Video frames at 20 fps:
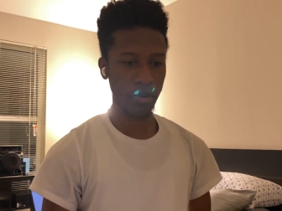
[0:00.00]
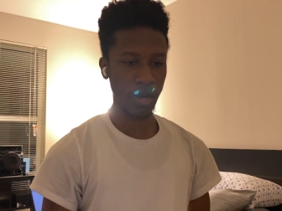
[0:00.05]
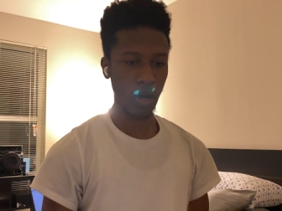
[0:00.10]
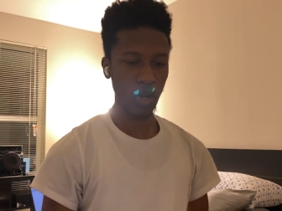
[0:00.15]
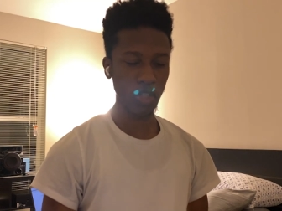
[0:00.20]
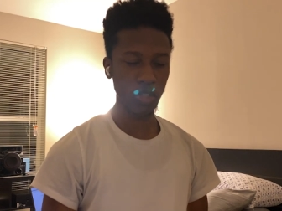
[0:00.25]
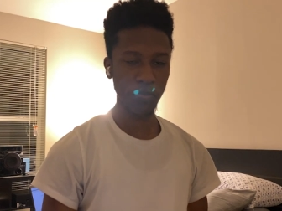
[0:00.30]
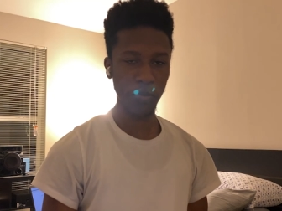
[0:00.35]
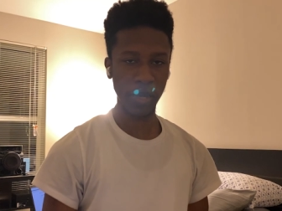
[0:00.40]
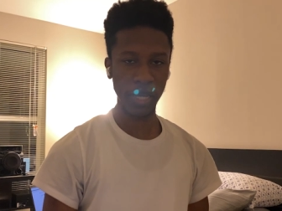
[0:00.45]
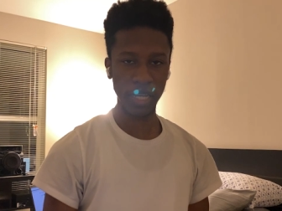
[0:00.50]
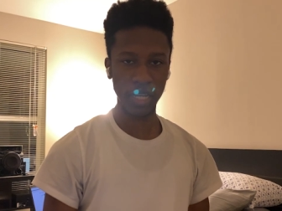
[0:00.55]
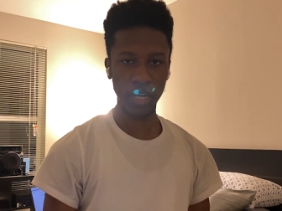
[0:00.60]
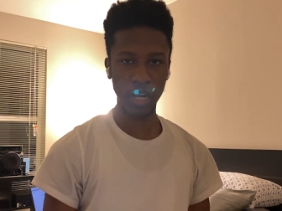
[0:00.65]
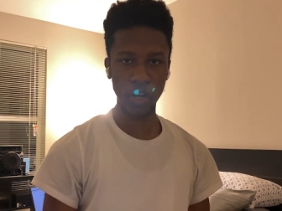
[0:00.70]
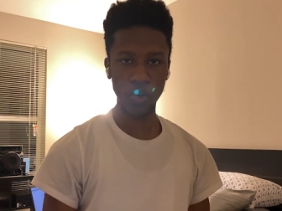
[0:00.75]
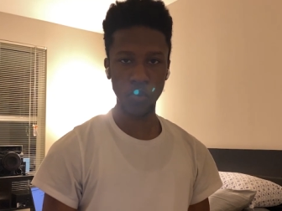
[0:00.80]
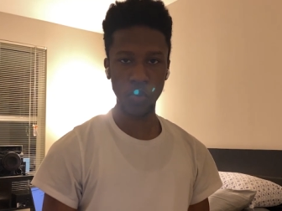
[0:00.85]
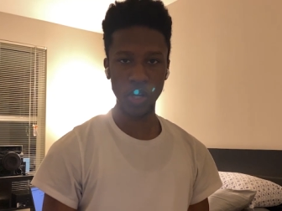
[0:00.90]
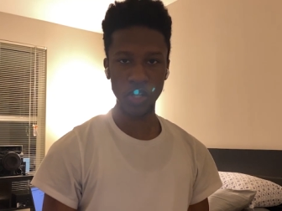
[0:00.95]
but I was banking
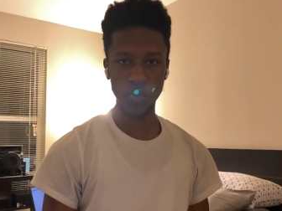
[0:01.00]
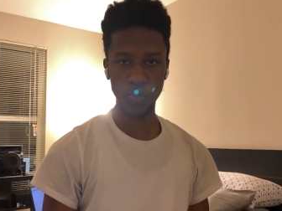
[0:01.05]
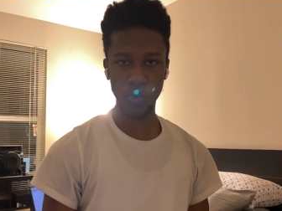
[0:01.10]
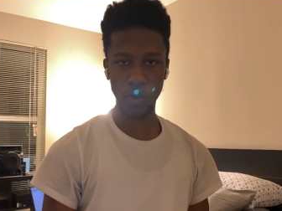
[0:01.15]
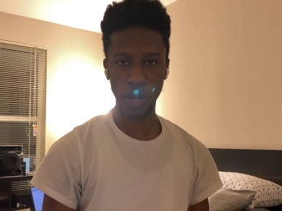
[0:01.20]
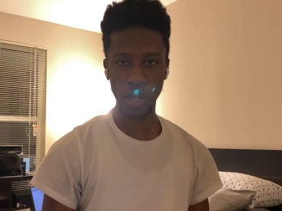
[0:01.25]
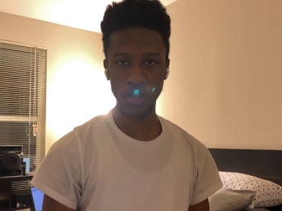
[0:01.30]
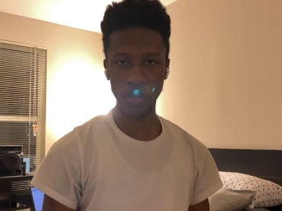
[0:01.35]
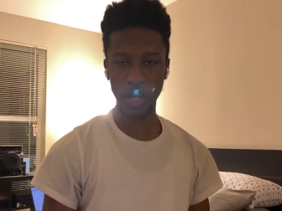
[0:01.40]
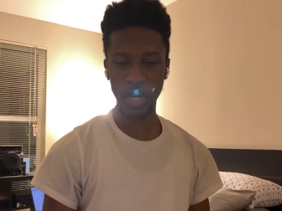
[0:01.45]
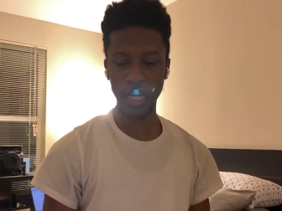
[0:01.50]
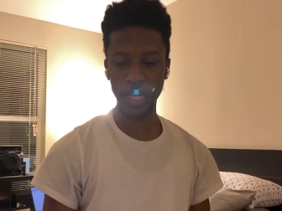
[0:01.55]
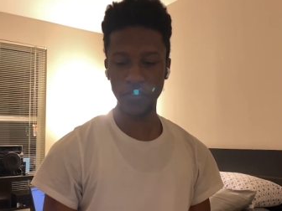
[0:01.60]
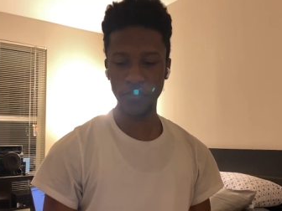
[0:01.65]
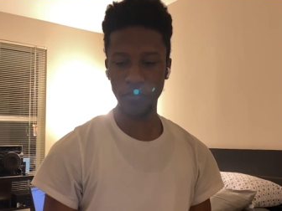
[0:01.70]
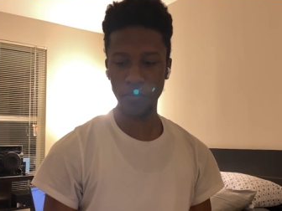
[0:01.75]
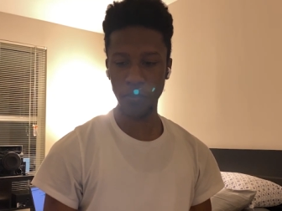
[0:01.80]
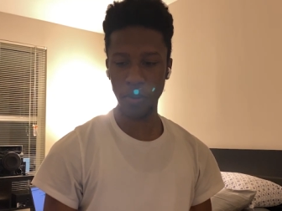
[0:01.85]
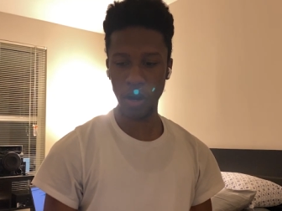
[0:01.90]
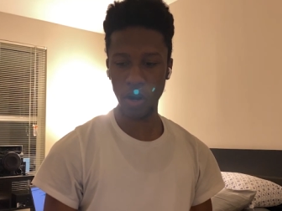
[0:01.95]
on West working, so I didn't
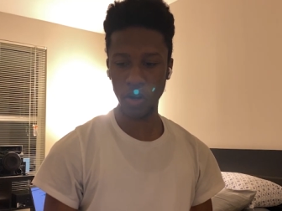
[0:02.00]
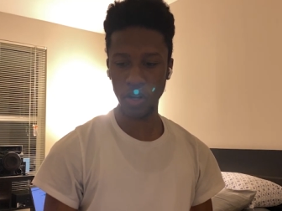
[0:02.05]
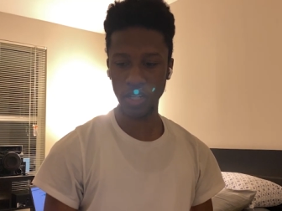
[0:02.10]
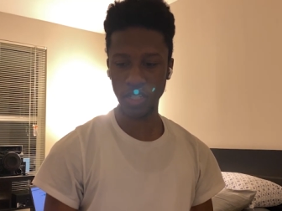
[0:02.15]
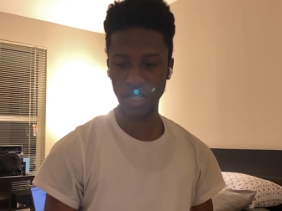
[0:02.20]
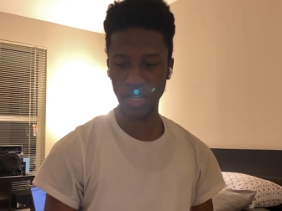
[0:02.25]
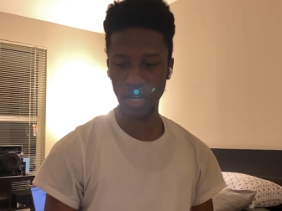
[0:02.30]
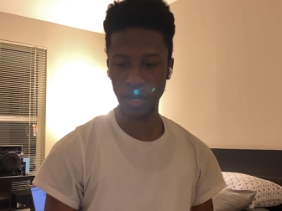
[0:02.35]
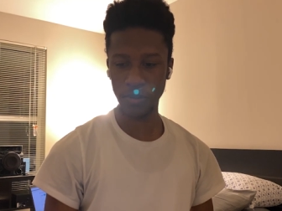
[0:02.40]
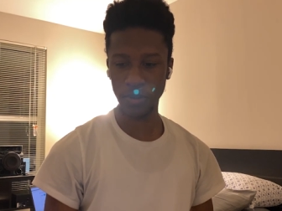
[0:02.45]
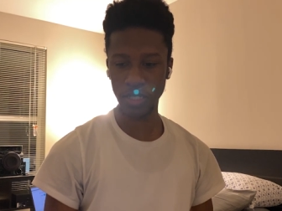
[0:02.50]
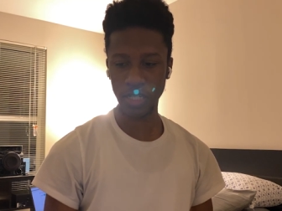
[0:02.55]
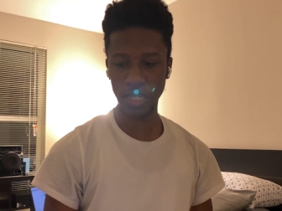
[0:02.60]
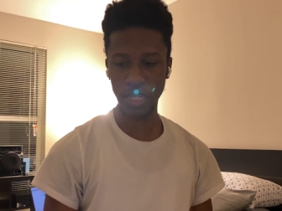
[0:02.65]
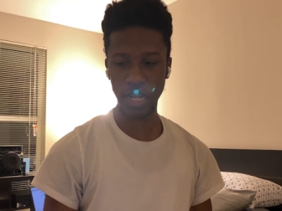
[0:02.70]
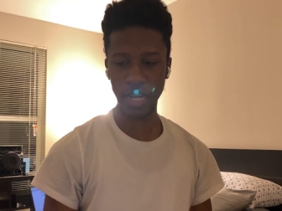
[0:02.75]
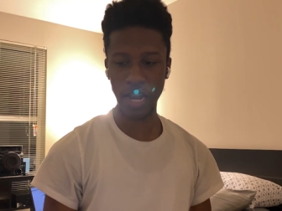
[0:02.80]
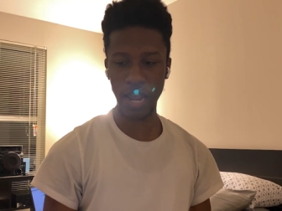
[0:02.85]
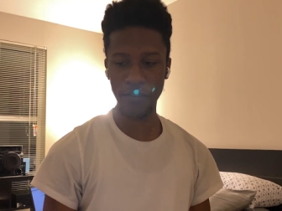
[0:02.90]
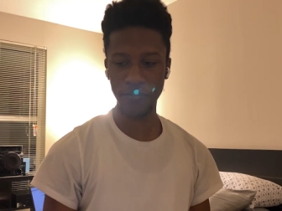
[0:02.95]
even bother to set up just
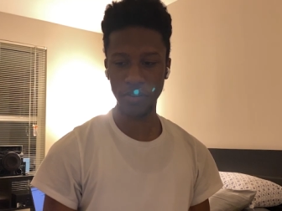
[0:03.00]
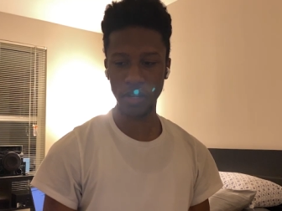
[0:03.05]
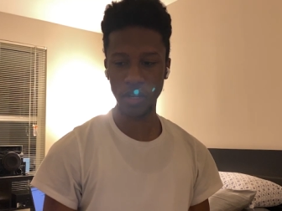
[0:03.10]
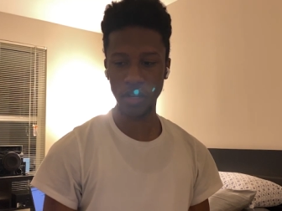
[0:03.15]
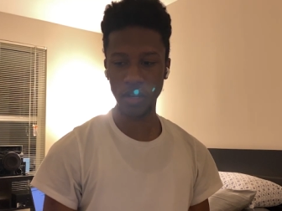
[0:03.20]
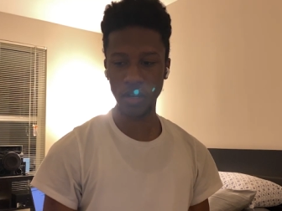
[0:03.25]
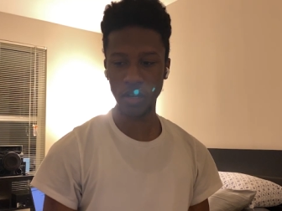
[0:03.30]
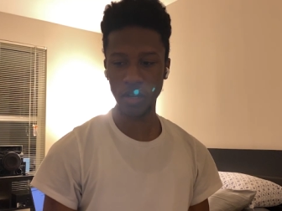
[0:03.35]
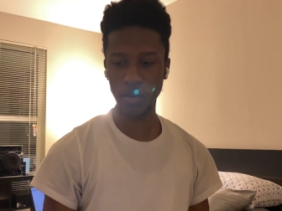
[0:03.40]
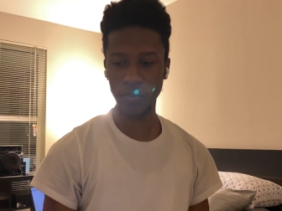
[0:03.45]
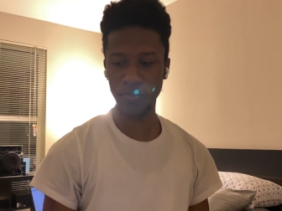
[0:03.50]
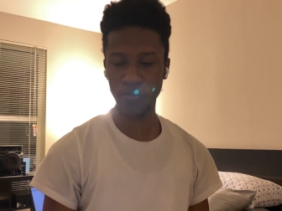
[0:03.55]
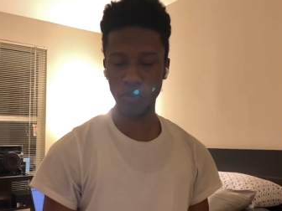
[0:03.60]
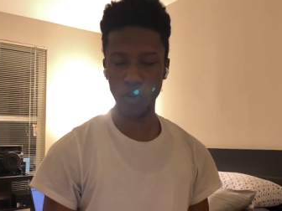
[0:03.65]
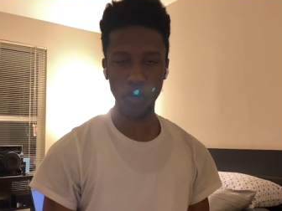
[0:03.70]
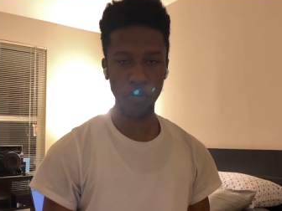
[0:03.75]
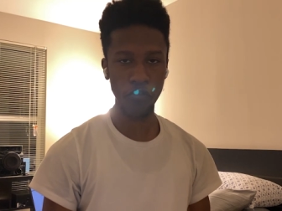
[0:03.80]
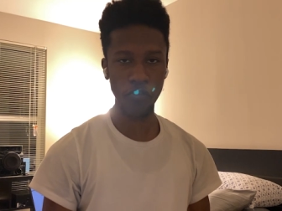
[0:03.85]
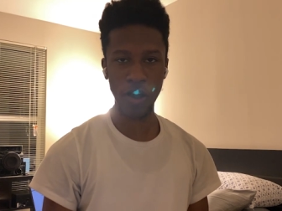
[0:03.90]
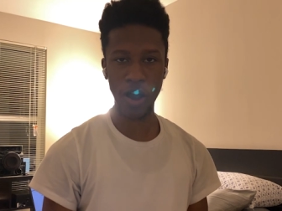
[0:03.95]
because I didn't have the uh,
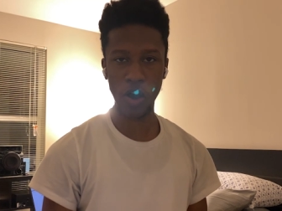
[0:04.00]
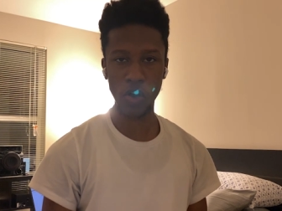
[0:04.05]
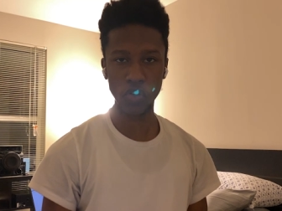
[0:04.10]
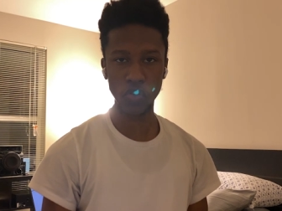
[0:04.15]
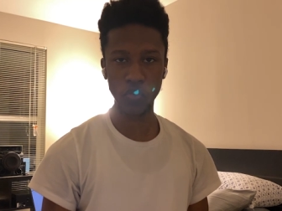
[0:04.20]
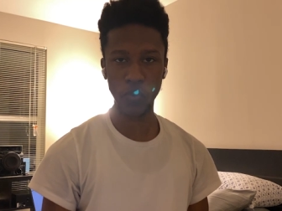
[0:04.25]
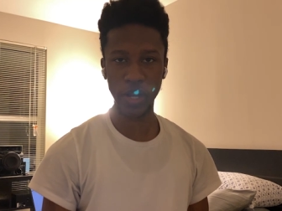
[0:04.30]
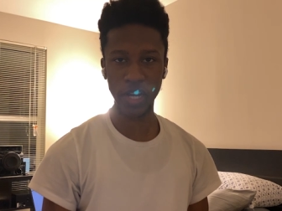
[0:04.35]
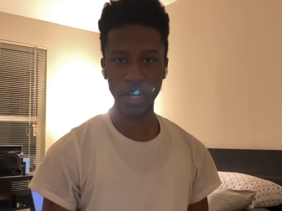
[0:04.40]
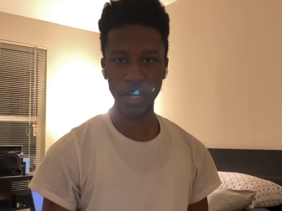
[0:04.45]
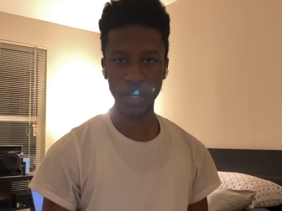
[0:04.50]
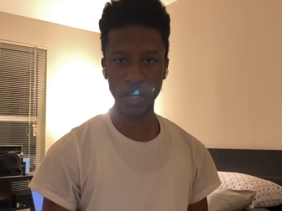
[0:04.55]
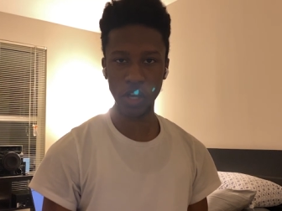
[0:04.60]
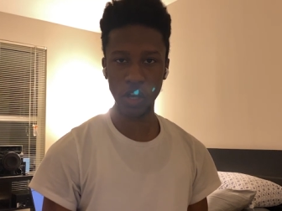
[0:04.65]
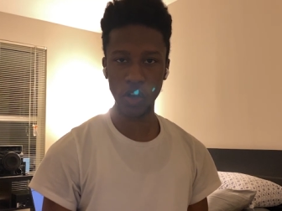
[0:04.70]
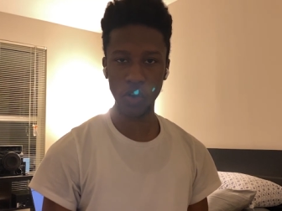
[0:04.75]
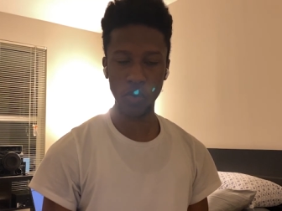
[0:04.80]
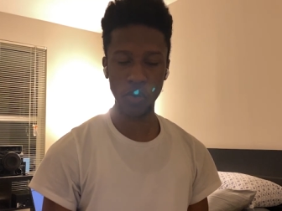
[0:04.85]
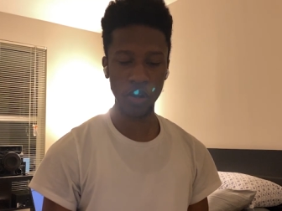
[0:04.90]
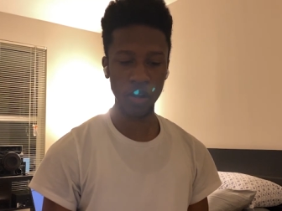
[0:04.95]
profiles ready to
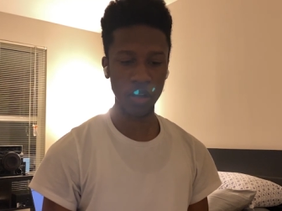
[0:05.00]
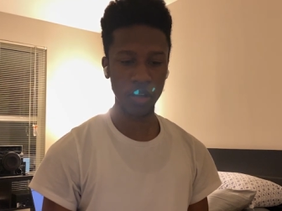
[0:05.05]
go.